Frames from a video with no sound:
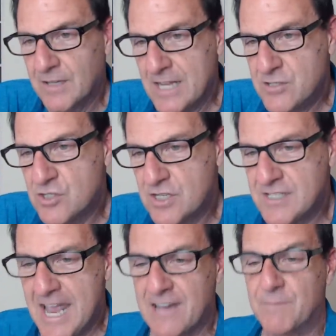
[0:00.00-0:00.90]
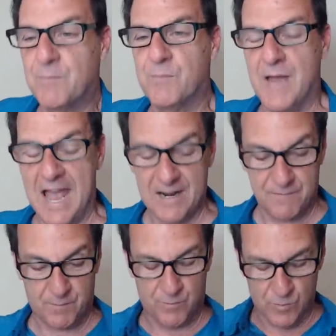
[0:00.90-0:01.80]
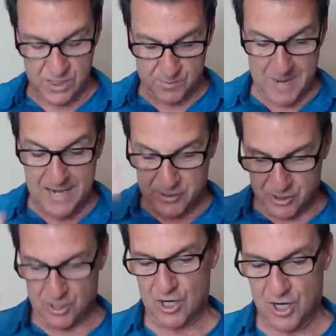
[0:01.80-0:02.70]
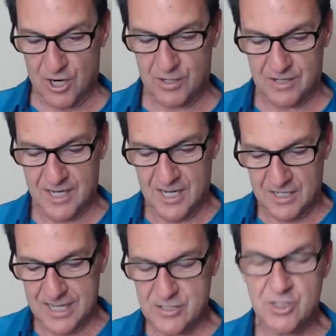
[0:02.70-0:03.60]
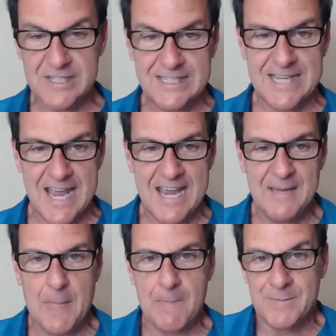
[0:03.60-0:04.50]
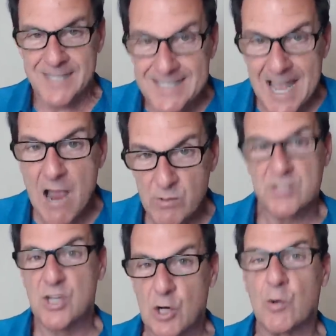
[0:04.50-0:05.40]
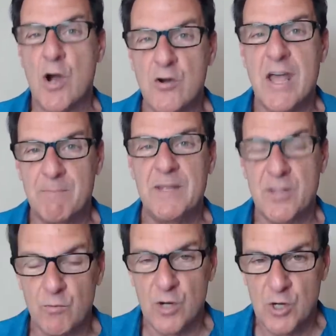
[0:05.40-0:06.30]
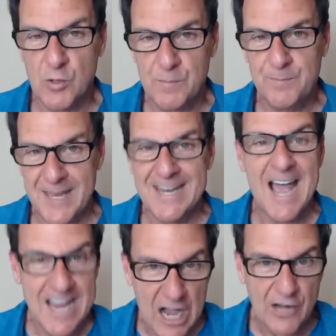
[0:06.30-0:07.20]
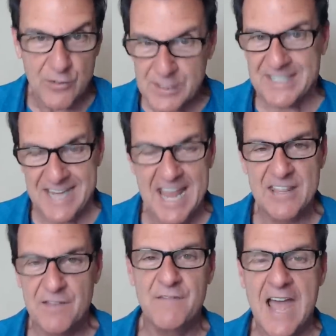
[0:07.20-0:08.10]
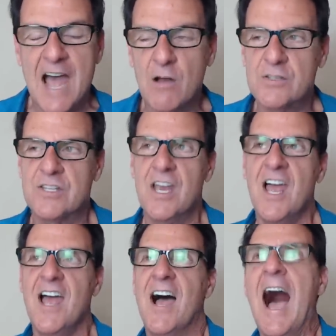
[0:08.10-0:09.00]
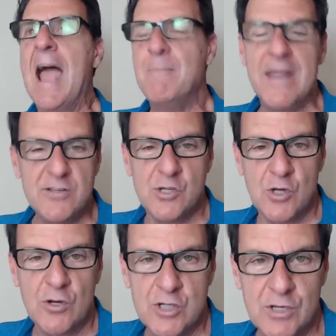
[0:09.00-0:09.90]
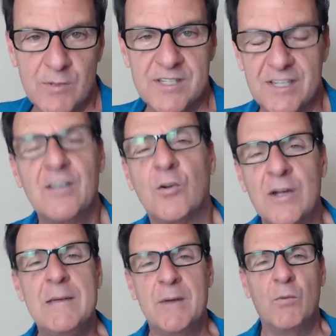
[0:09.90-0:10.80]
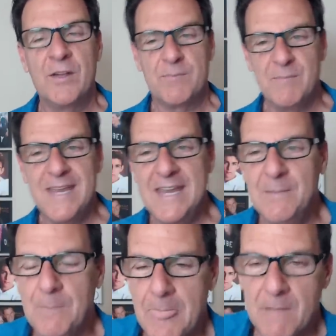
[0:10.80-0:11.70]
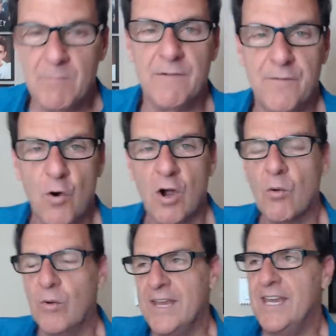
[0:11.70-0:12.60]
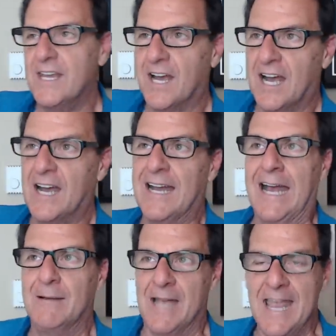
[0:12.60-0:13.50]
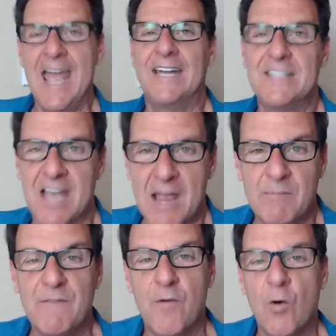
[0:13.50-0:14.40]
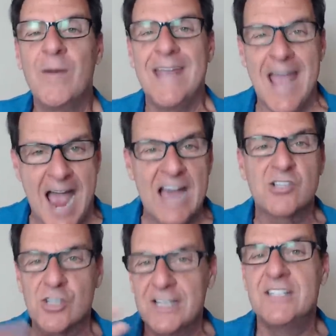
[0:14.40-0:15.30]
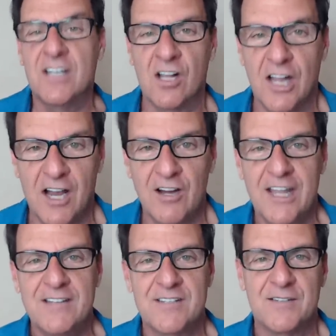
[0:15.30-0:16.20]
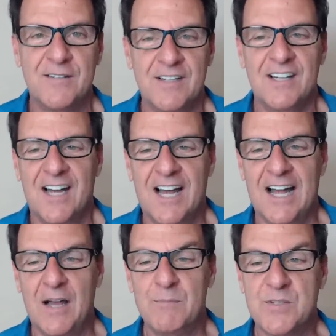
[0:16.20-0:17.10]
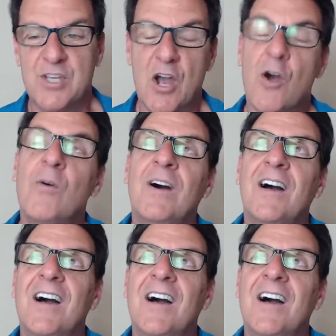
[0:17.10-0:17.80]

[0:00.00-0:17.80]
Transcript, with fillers: let's just out of out of respect to her, let's just say since I was the grown up in the room and I understand the vows, I made sure she was in agreement with me before we uh, ahead of time before we actually declared it. Um, so